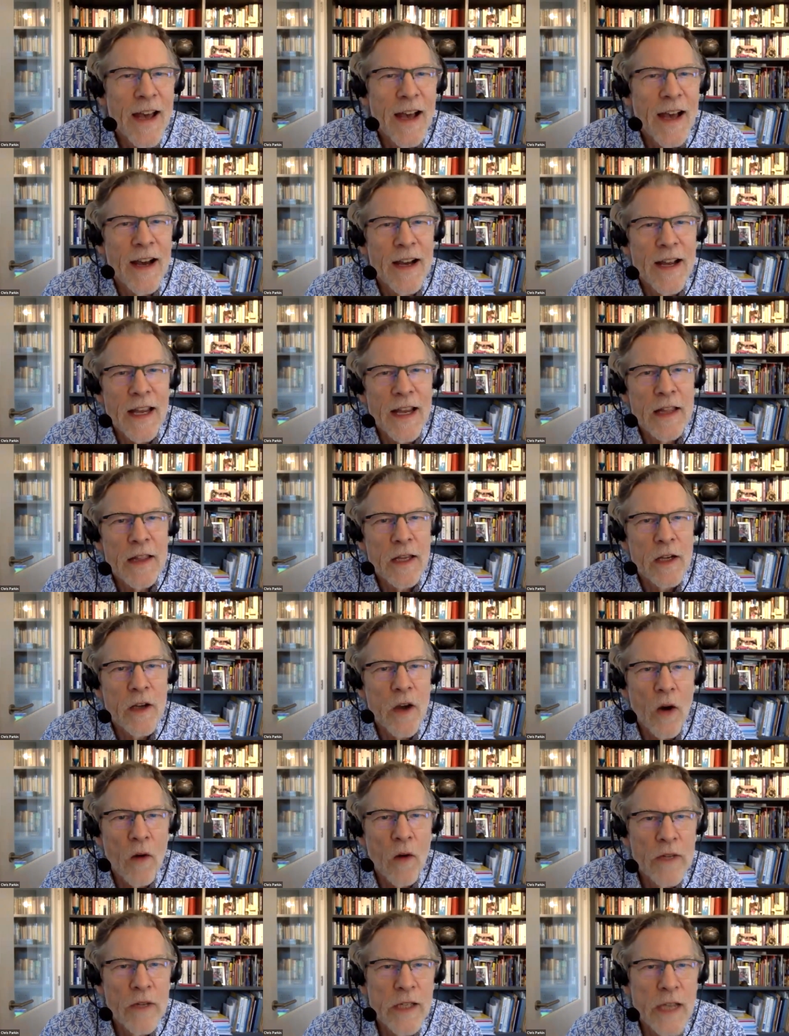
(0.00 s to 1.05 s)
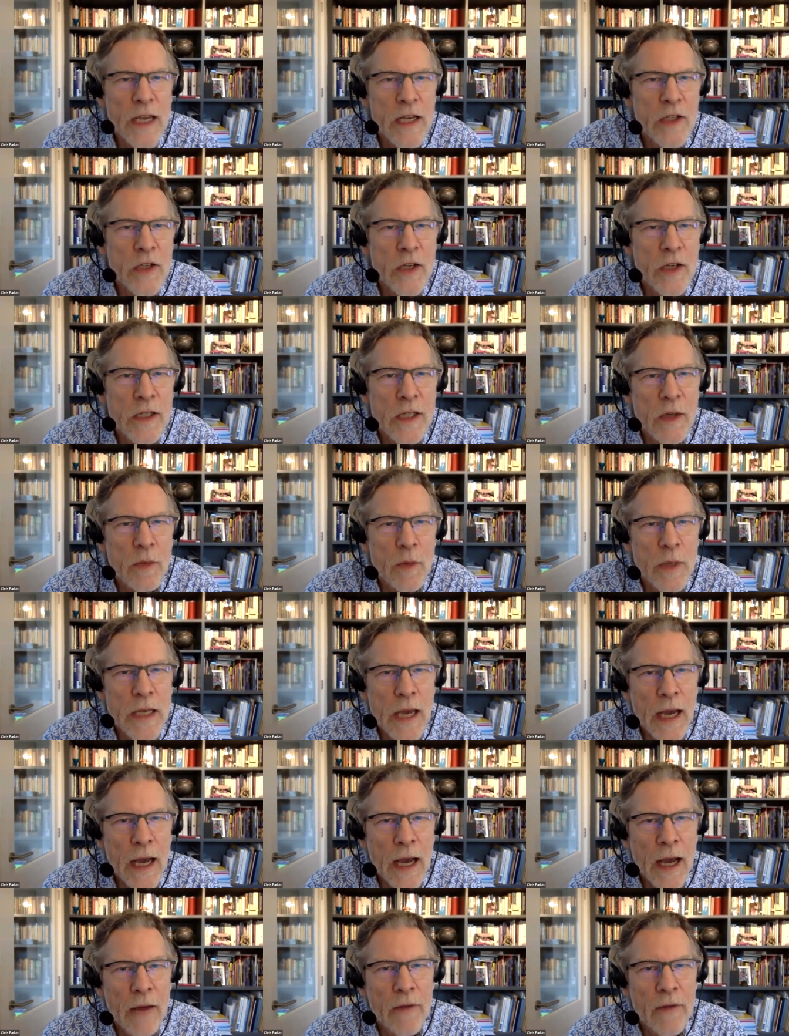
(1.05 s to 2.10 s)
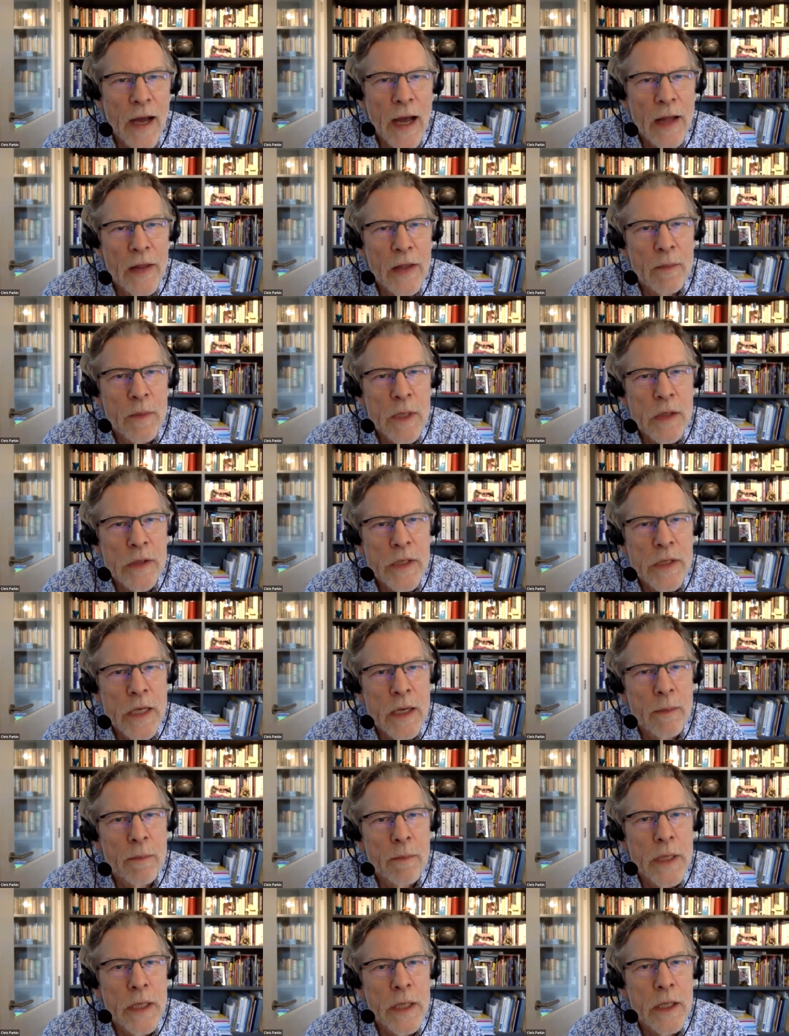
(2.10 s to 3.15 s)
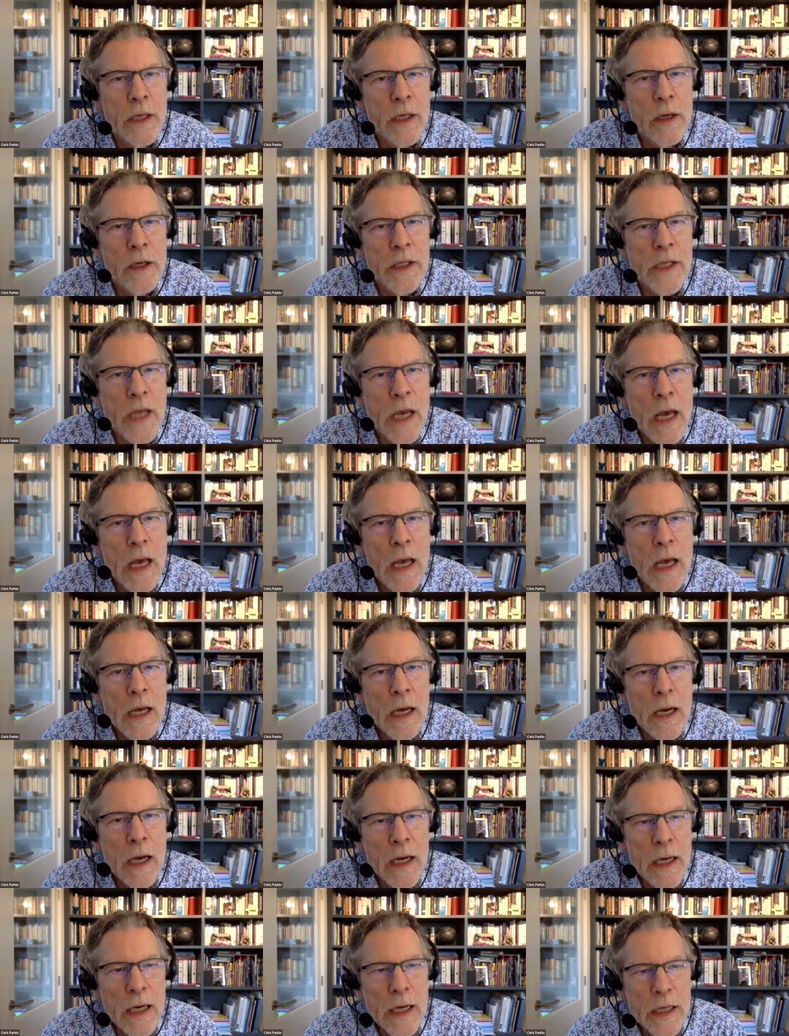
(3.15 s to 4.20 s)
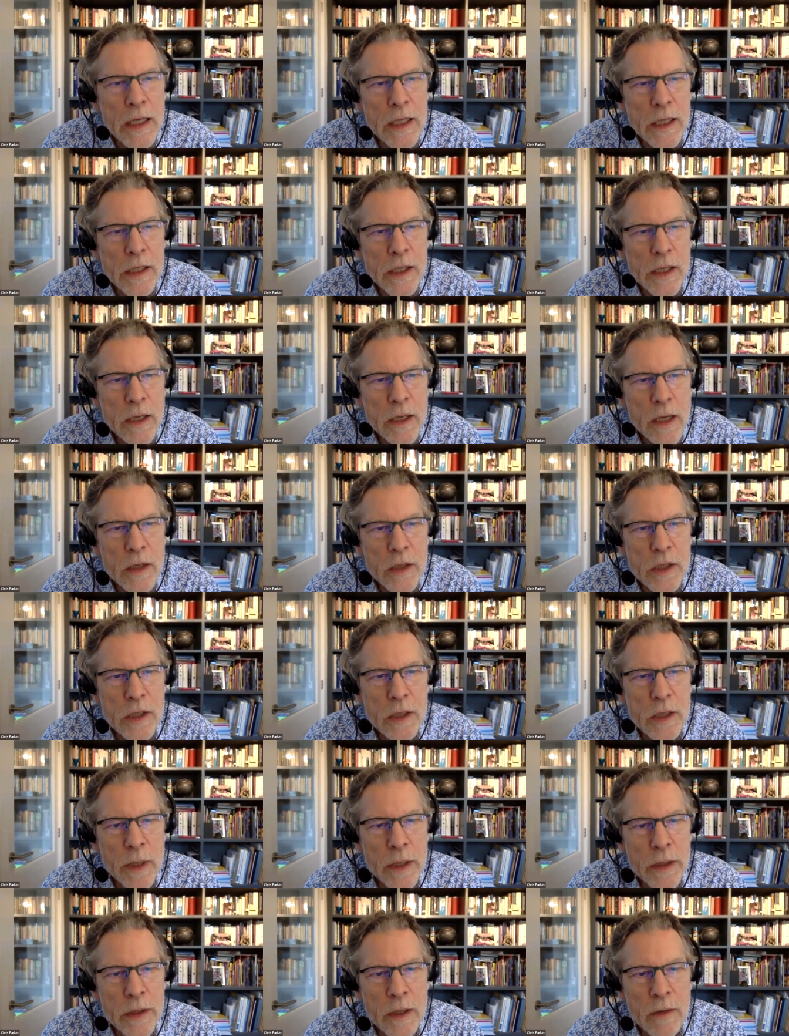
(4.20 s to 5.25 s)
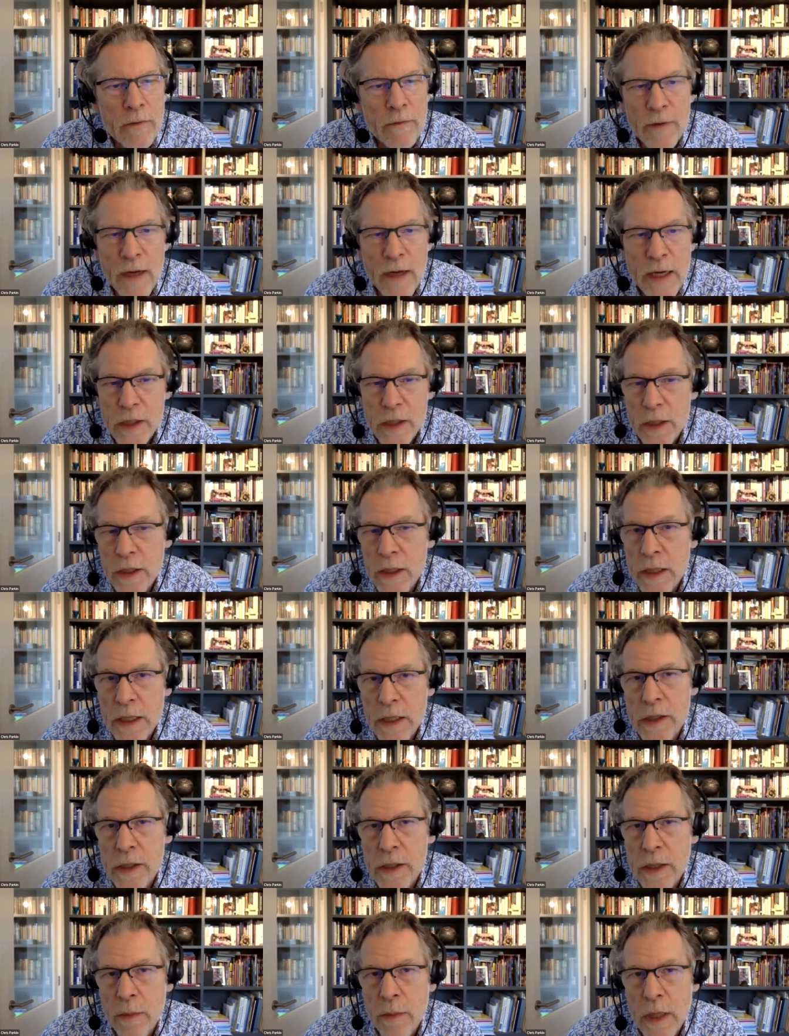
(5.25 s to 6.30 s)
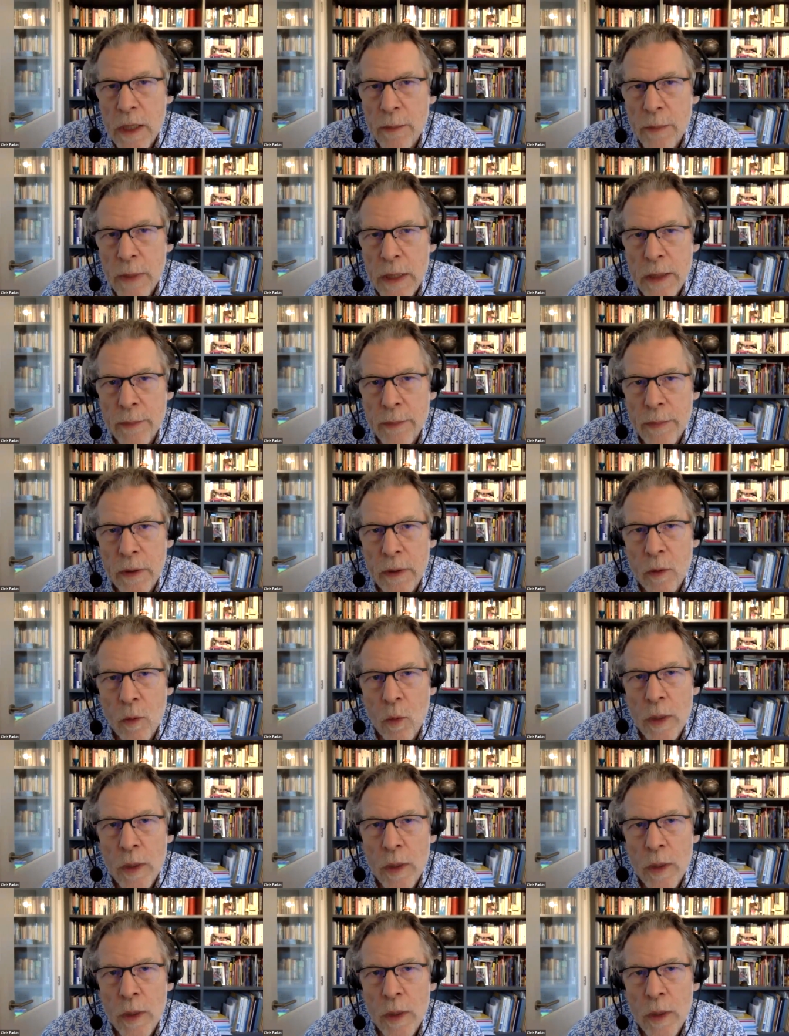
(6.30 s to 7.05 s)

uh, in the conversations that we have at the museum because uh, it is an instrument that fascinates so many people.